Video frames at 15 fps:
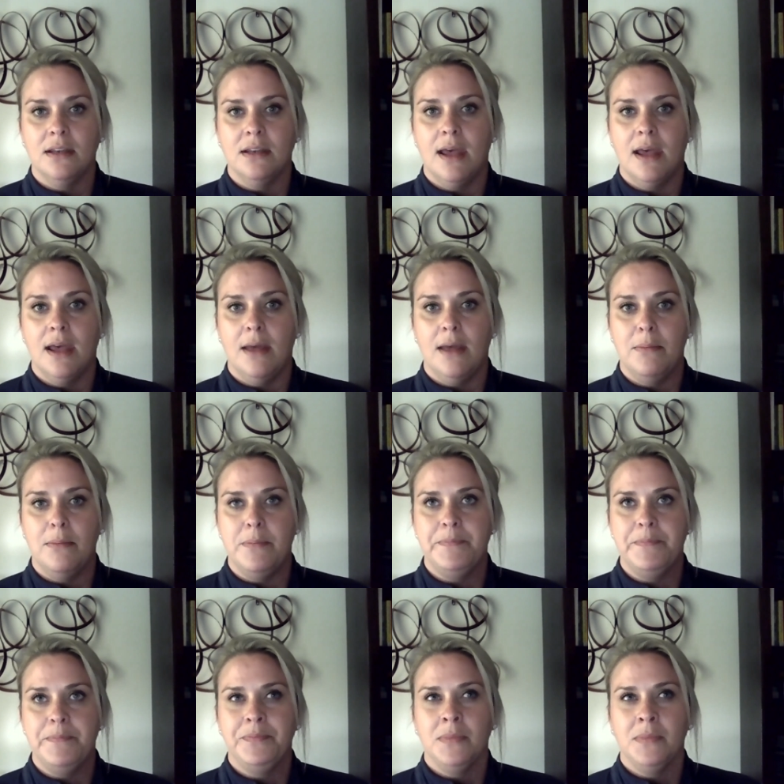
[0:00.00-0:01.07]

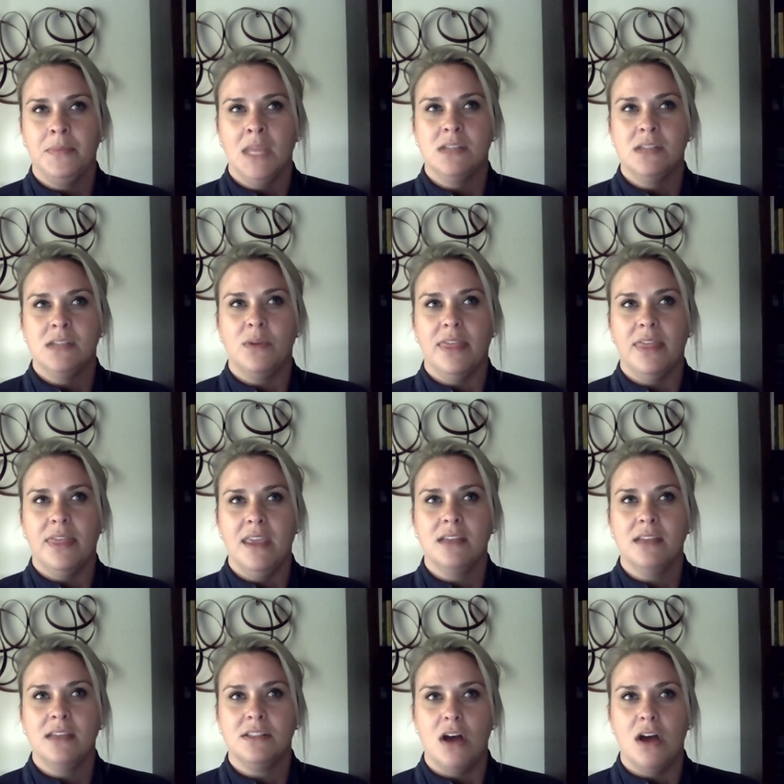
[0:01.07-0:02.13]
So I think
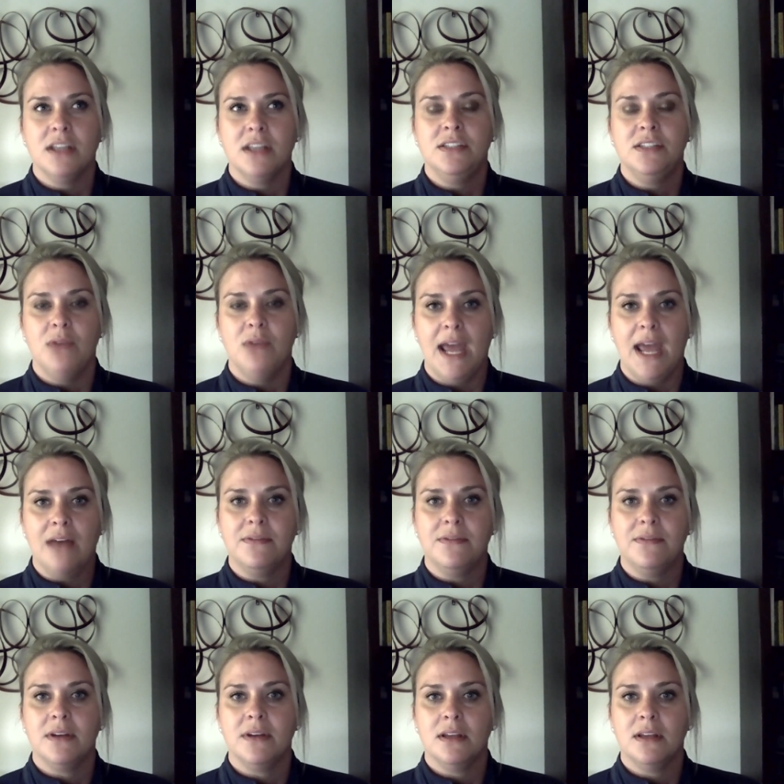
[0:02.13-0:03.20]
as long as you
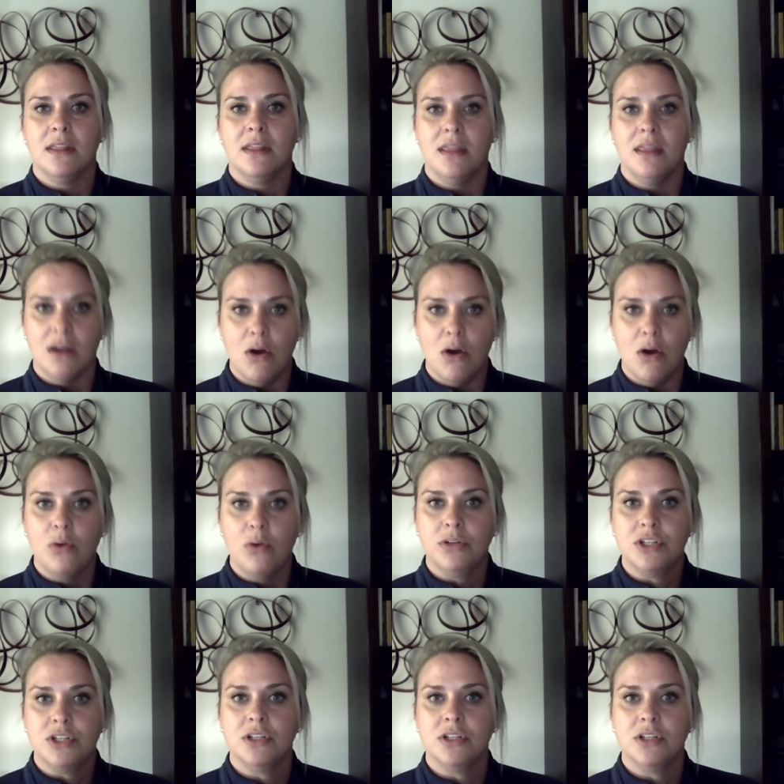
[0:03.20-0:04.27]
have the coach